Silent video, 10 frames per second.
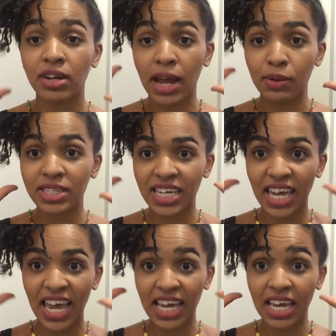Now it's
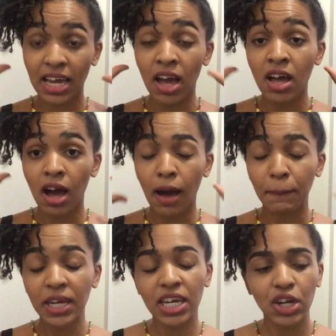like hanging
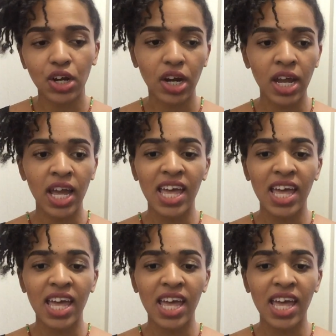up here.